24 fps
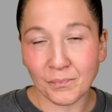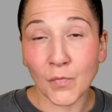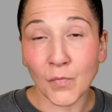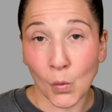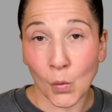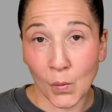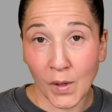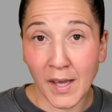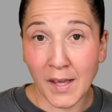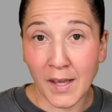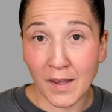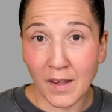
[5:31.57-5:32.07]

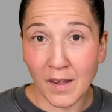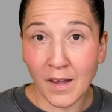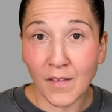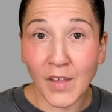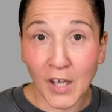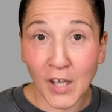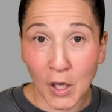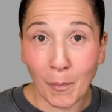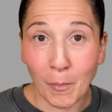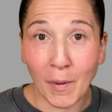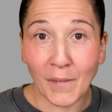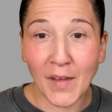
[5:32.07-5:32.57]
Okay?
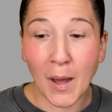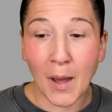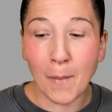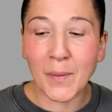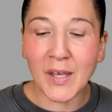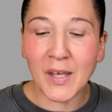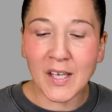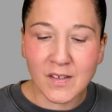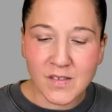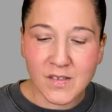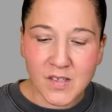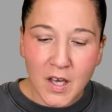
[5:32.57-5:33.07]
Think about that
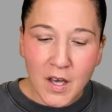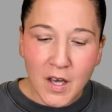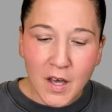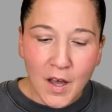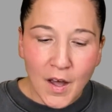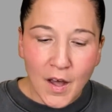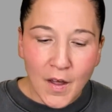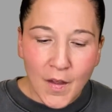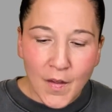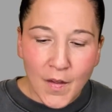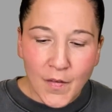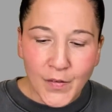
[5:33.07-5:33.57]
because
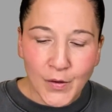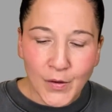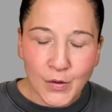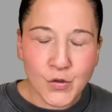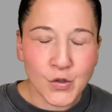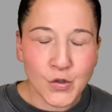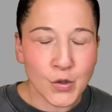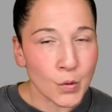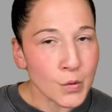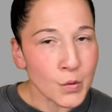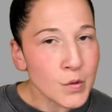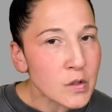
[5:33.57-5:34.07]
they're
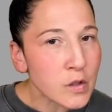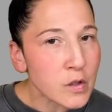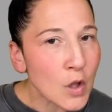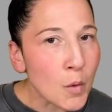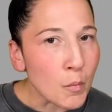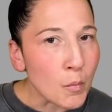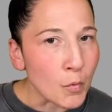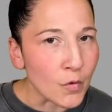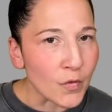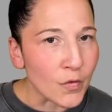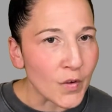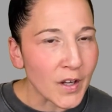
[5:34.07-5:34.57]
so slow
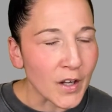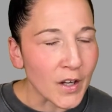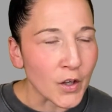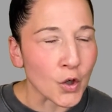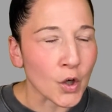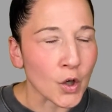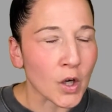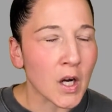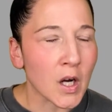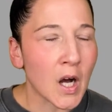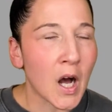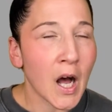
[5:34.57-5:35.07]
moving and you're
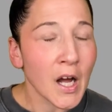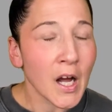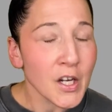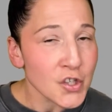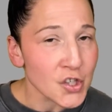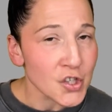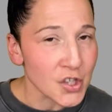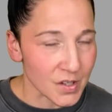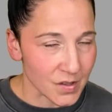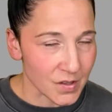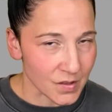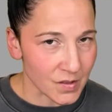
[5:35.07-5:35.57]

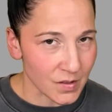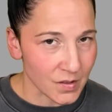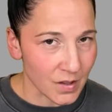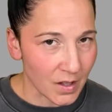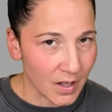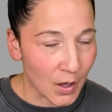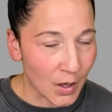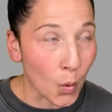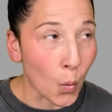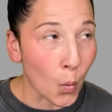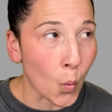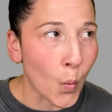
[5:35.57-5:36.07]
conscious
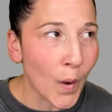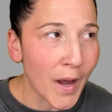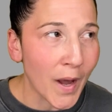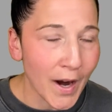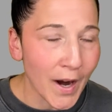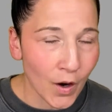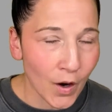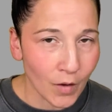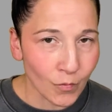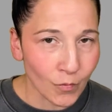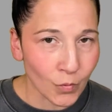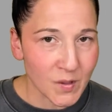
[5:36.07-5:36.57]
and
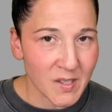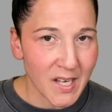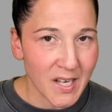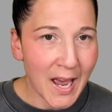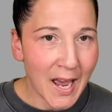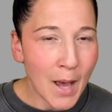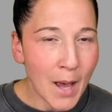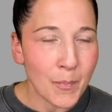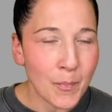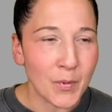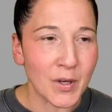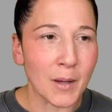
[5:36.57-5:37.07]
aware of what's
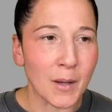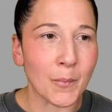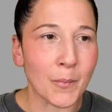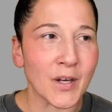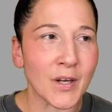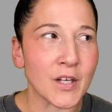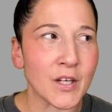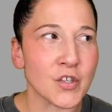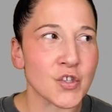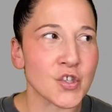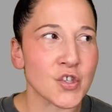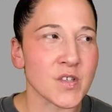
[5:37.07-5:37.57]
happening, but
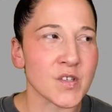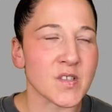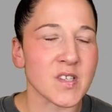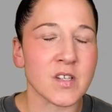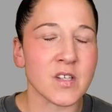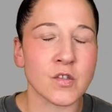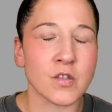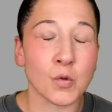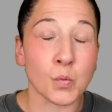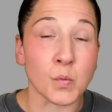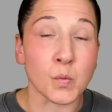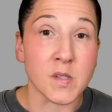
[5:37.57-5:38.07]
it just,
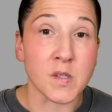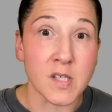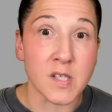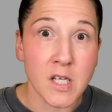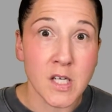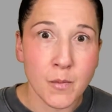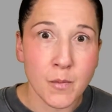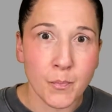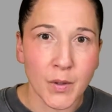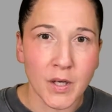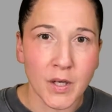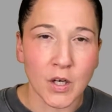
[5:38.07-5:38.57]
it's so
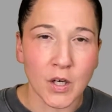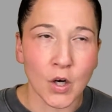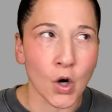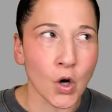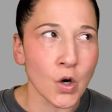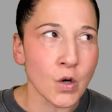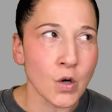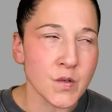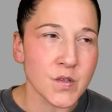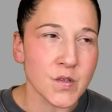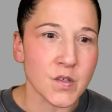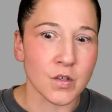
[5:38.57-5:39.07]
deep and it
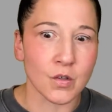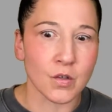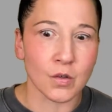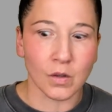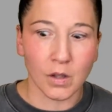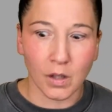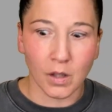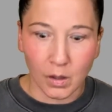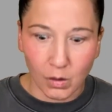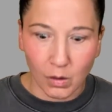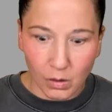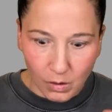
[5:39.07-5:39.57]
hurts and you're
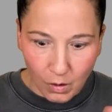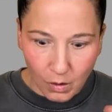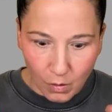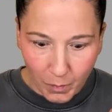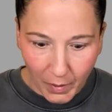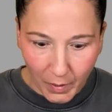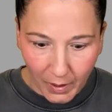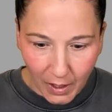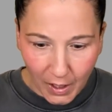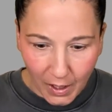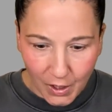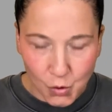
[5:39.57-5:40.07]
like, oh
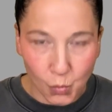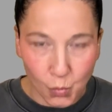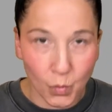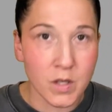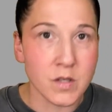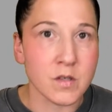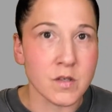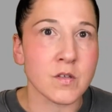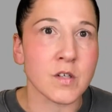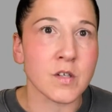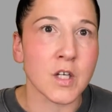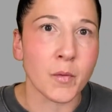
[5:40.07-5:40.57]
my gosh, when is
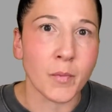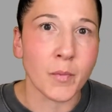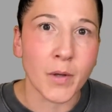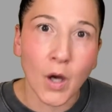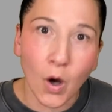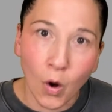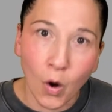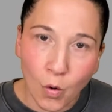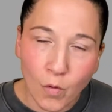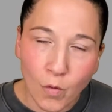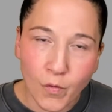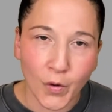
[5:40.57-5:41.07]
this going to be
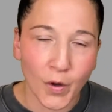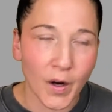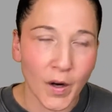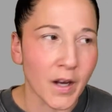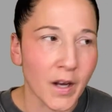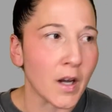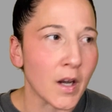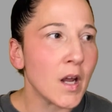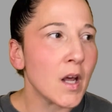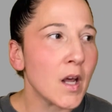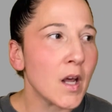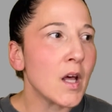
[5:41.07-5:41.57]
over?
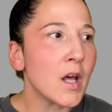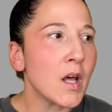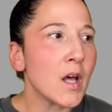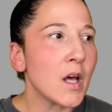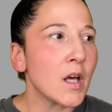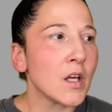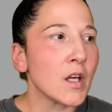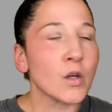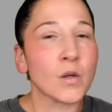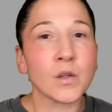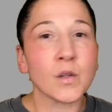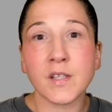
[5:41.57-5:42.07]
And
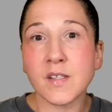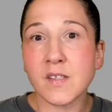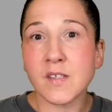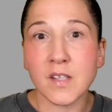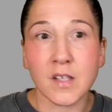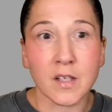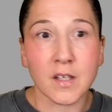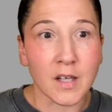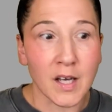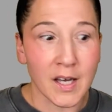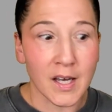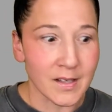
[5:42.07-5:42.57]
you know,
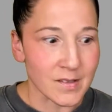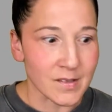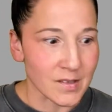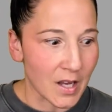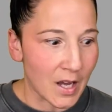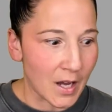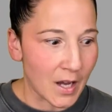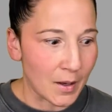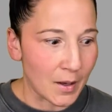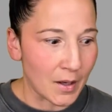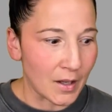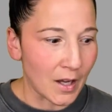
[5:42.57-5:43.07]
listen, guys,
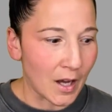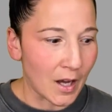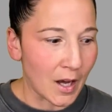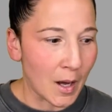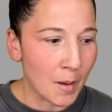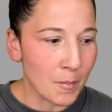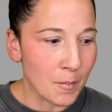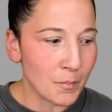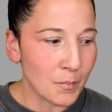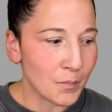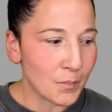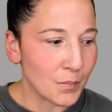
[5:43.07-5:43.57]
I,
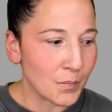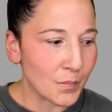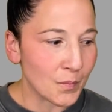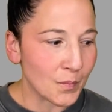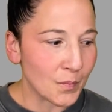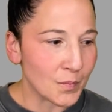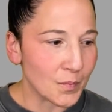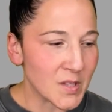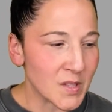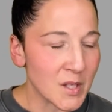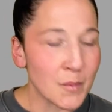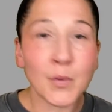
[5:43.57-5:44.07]
I'm
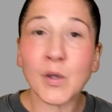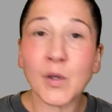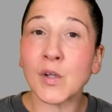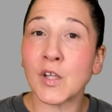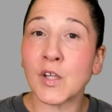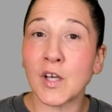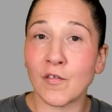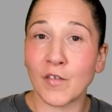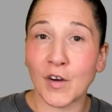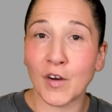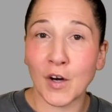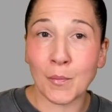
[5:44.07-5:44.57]
typically
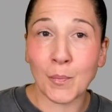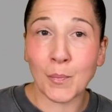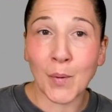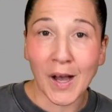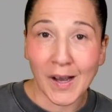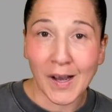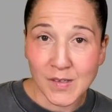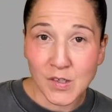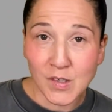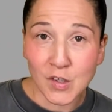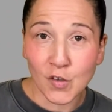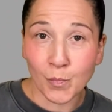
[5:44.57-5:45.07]
a very
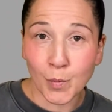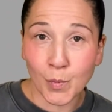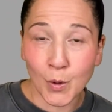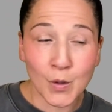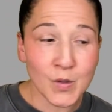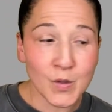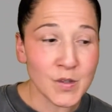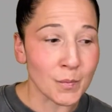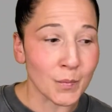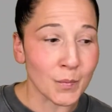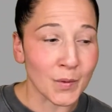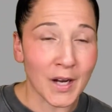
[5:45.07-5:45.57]
positive
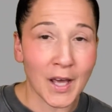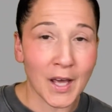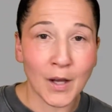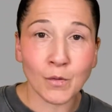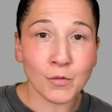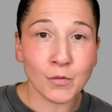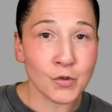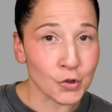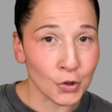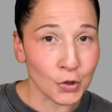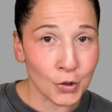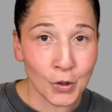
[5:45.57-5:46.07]
person, but I don't
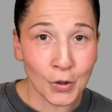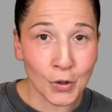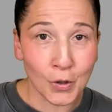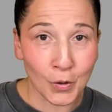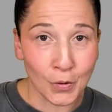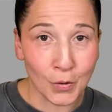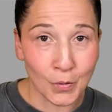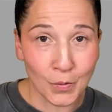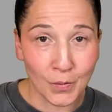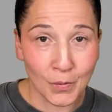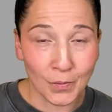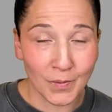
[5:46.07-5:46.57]

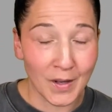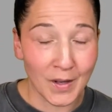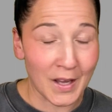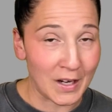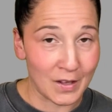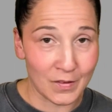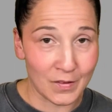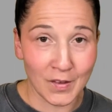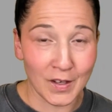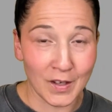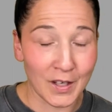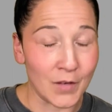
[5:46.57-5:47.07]
sugarcoat
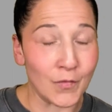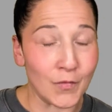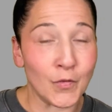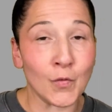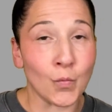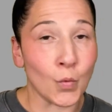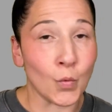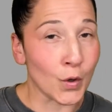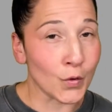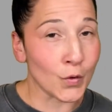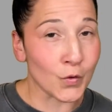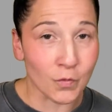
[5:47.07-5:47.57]
anything. And if you
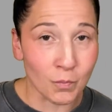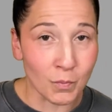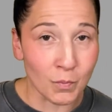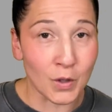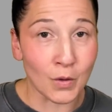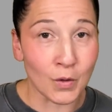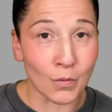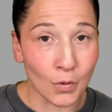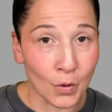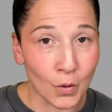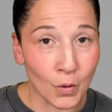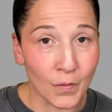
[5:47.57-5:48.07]
worked with me,
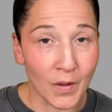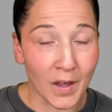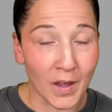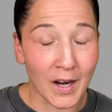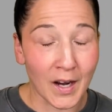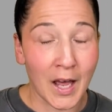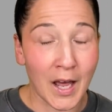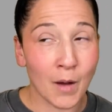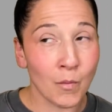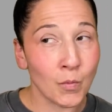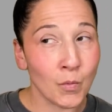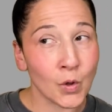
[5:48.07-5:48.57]
you know that.
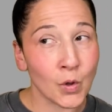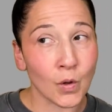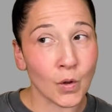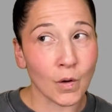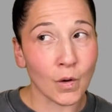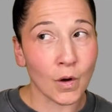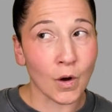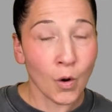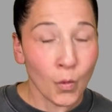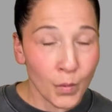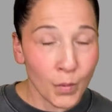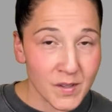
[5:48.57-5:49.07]
I will
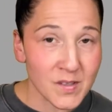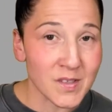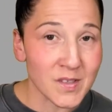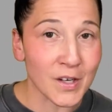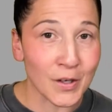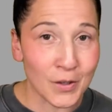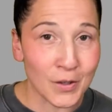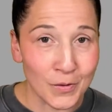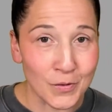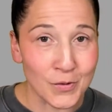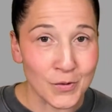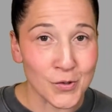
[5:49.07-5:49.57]
always tell
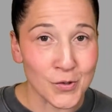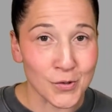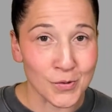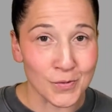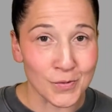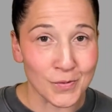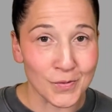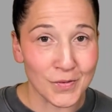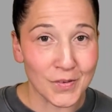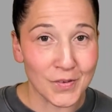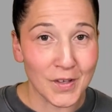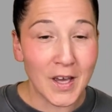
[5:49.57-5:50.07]
you the
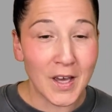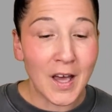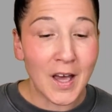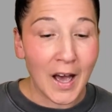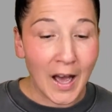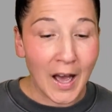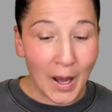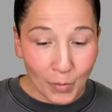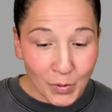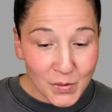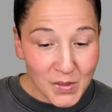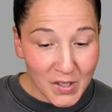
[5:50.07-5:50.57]
truth.
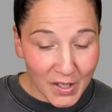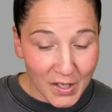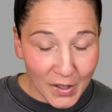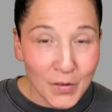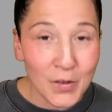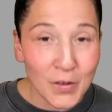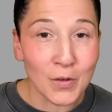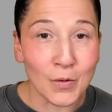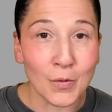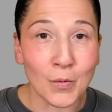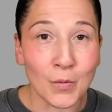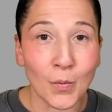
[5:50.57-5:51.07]
I will tell
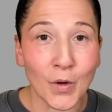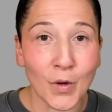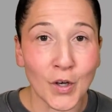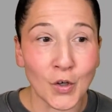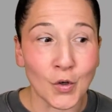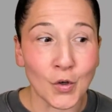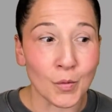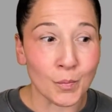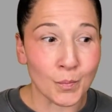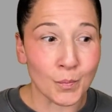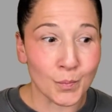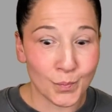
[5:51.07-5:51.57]
you when
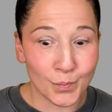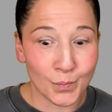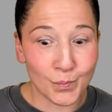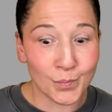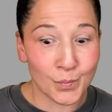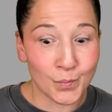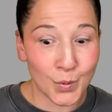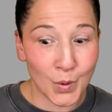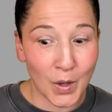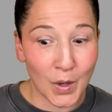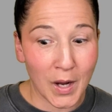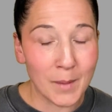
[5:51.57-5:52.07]
you're
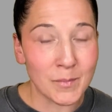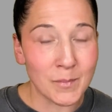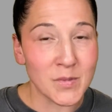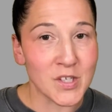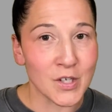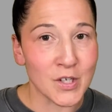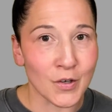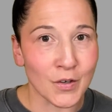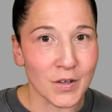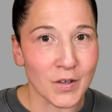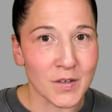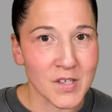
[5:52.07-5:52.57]
primed
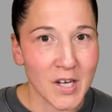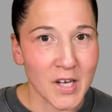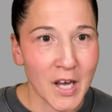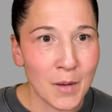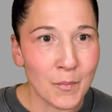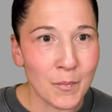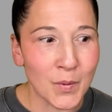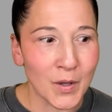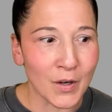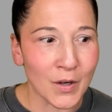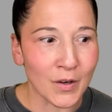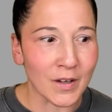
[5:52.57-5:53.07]
here in a time
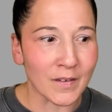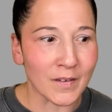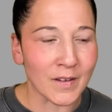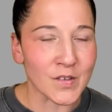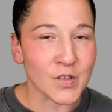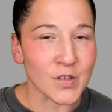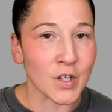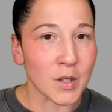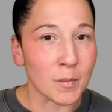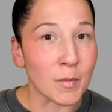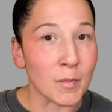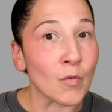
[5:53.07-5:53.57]
period that's
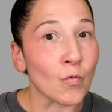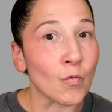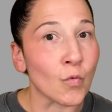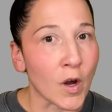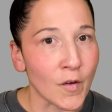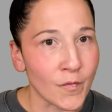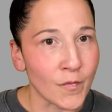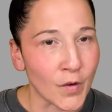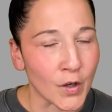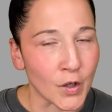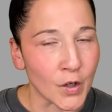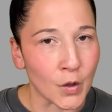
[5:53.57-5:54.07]
going to be
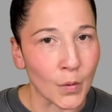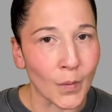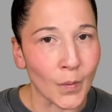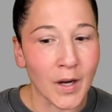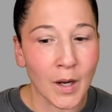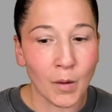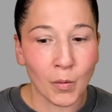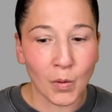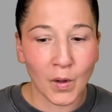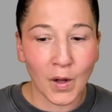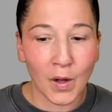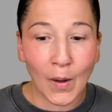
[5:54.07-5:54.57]
rough on you. And I
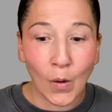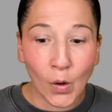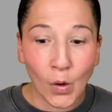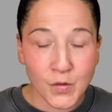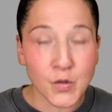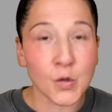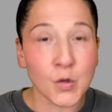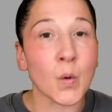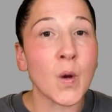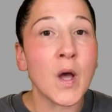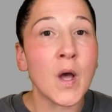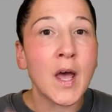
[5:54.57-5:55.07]
will
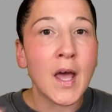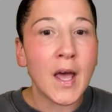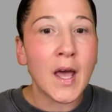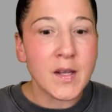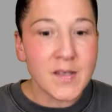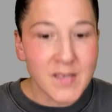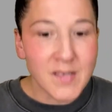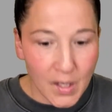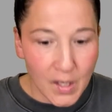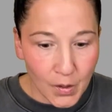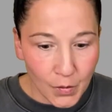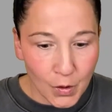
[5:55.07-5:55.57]
also
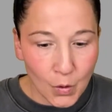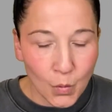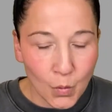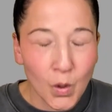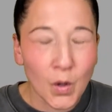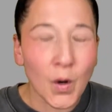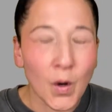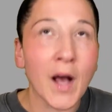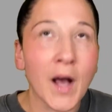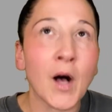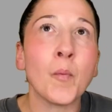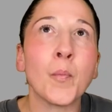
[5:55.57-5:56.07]
tell you
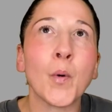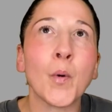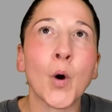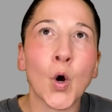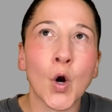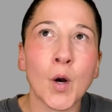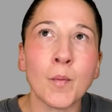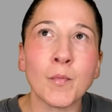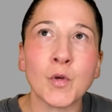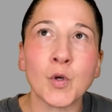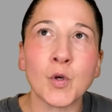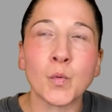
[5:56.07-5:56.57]
or help
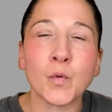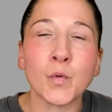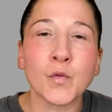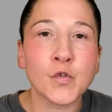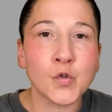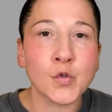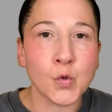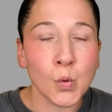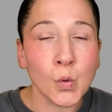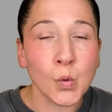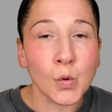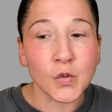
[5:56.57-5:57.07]
arm you with
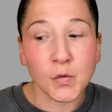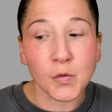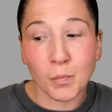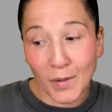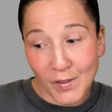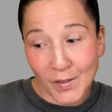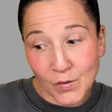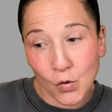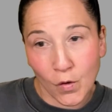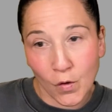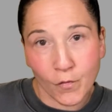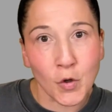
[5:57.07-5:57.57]
tools
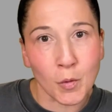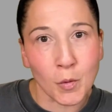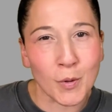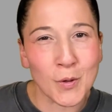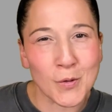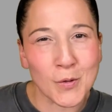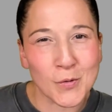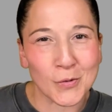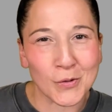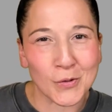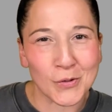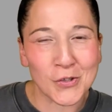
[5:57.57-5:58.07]
based off your
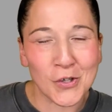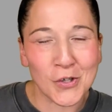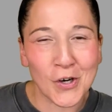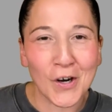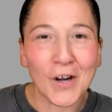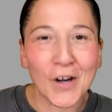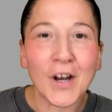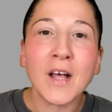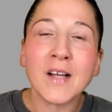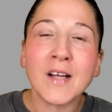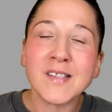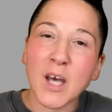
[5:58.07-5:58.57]
personal
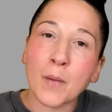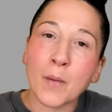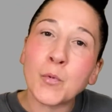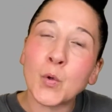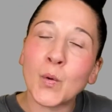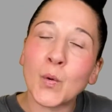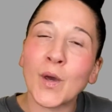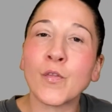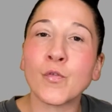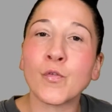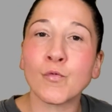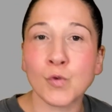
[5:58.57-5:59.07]
chart to help you
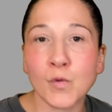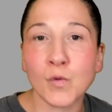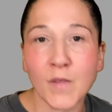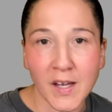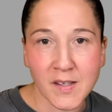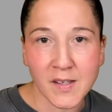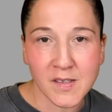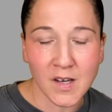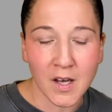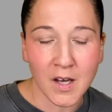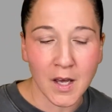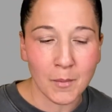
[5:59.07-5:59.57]
get through that
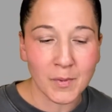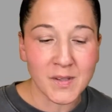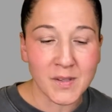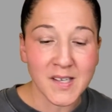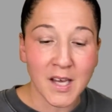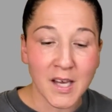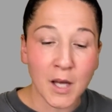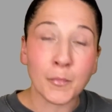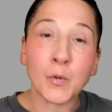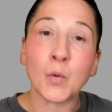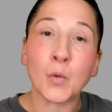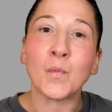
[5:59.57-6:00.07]
time and to
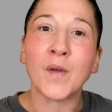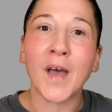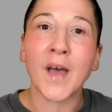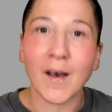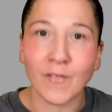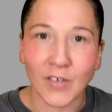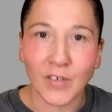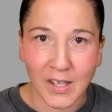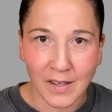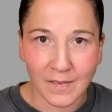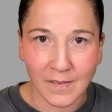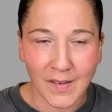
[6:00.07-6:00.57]
help you
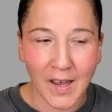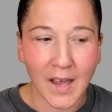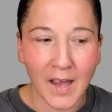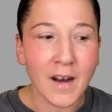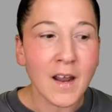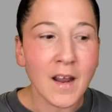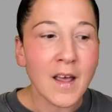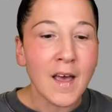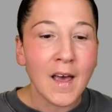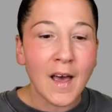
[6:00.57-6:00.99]
navigate that.